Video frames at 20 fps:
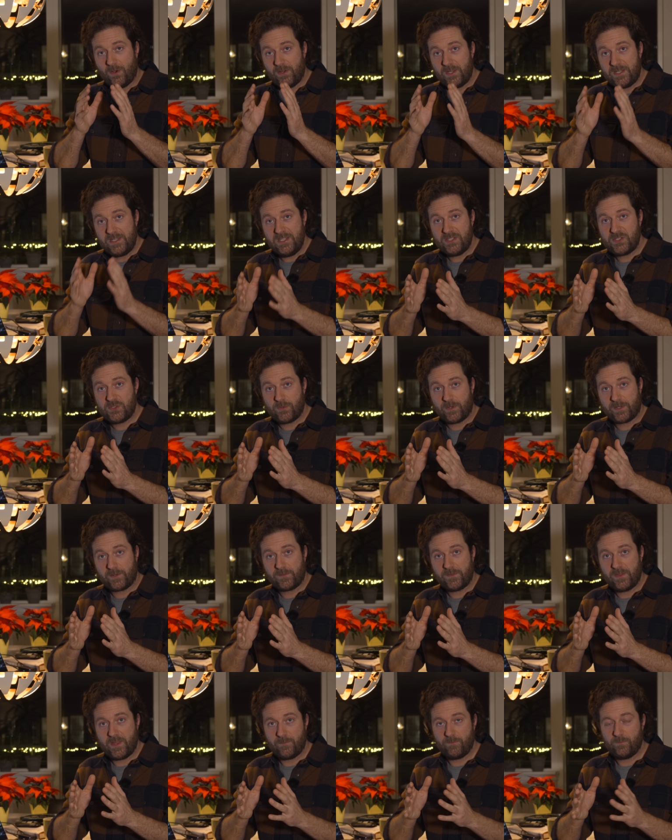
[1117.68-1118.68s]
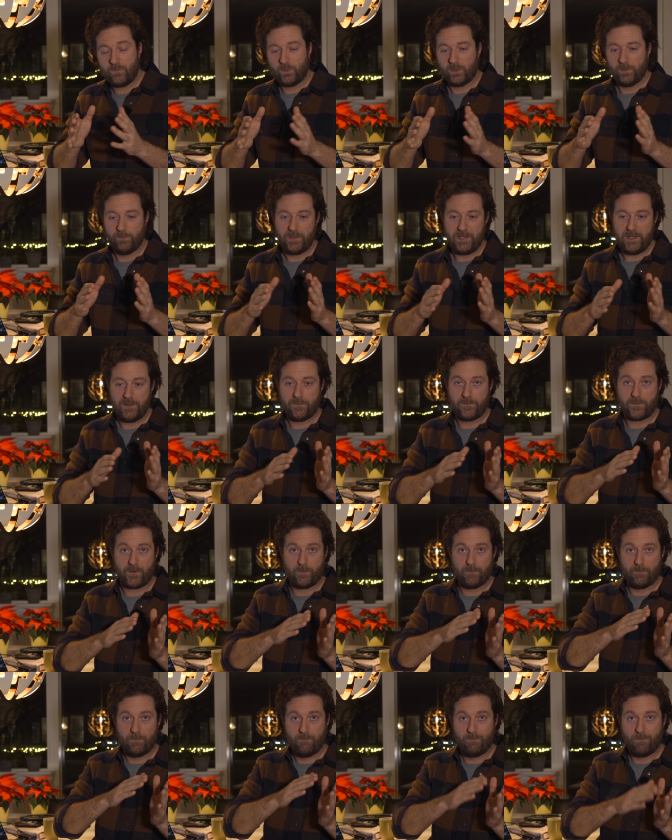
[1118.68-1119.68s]
Each one of them will be
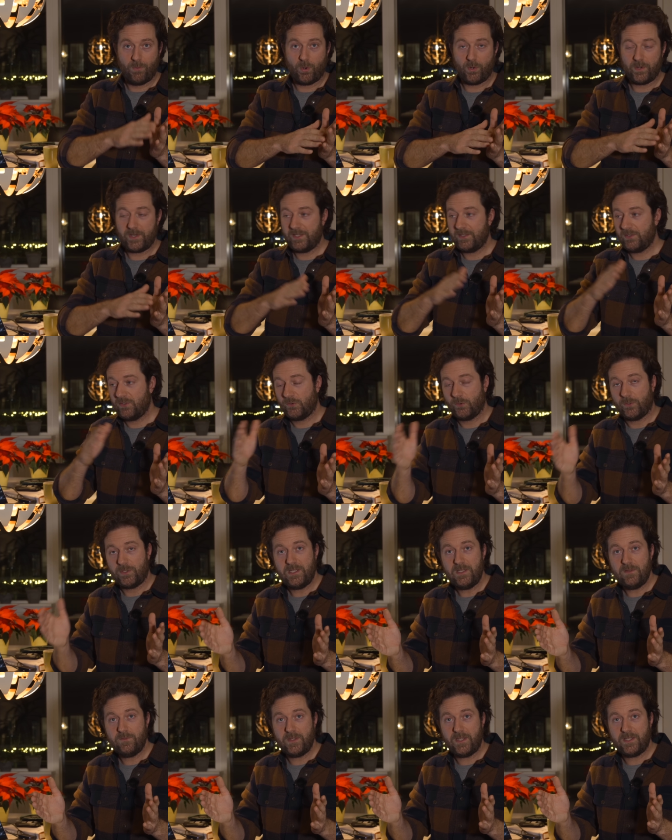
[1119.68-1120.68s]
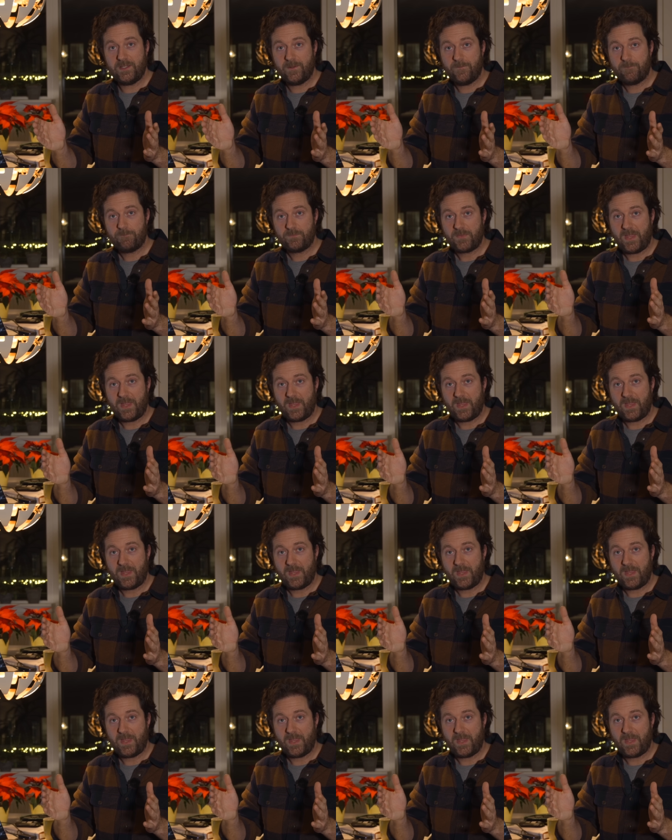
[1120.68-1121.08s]
from morning to evening,